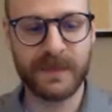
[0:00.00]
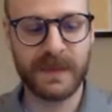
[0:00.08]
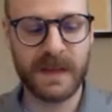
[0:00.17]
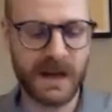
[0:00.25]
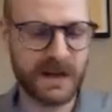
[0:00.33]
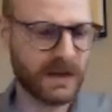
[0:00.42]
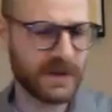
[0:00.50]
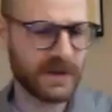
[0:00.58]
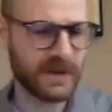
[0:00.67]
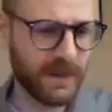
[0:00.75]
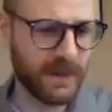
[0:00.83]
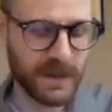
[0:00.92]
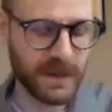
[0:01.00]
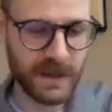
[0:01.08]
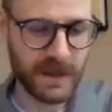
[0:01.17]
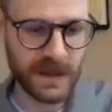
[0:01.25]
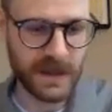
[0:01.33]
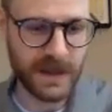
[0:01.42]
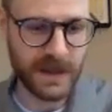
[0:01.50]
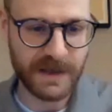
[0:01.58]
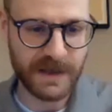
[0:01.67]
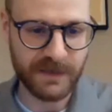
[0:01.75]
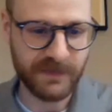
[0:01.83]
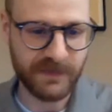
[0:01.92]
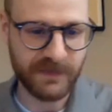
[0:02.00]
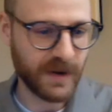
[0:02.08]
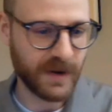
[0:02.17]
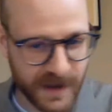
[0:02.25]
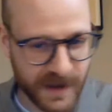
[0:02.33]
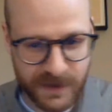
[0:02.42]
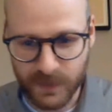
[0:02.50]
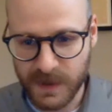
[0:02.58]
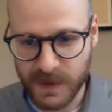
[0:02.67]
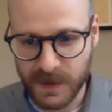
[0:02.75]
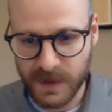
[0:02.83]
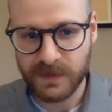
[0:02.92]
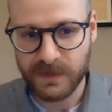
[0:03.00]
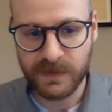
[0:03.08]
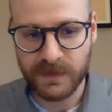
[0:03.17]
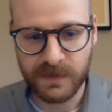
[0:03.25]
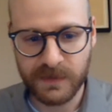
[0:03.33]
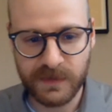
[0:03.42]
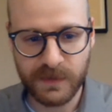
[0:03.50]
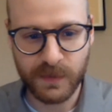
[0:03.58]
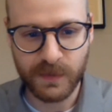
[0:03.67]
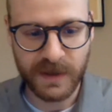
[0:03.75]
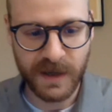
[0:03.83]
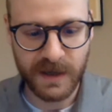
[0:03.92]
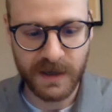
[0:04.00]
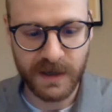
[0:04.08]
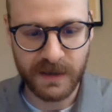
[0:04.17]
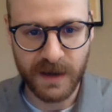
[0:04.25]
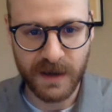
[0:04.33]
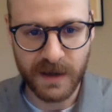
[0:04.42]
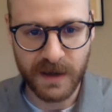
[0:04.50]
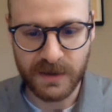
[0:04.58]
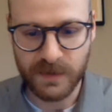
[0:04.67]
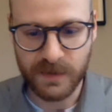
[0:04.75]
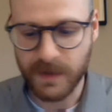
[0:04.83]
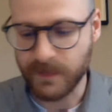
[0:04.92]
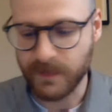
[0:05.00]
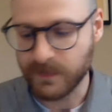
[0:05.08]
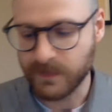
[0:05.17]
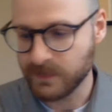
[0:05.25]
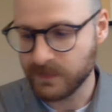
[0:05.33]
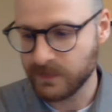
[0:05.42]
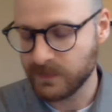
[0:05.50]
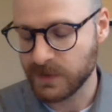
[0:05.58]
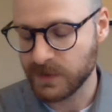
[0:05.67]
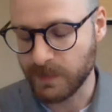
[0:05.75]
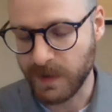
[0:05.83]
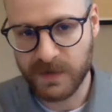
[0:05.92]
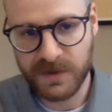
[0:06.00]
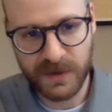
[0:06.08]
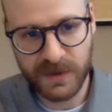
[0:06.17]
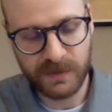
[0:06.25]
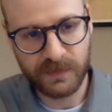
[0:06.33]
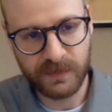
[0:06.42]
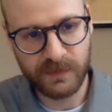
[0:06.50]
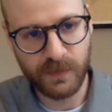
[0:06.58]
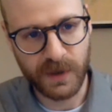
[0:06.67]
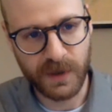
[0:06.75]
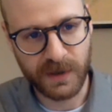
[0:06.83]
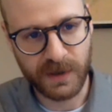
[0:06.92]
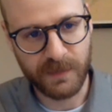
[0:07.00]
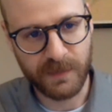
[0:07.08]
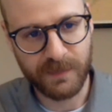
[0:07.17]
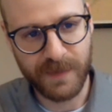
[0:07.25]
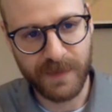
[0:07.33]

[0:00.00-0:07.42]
Yeah, so I mean, as a very fast word about the work that I do, so my original work, or my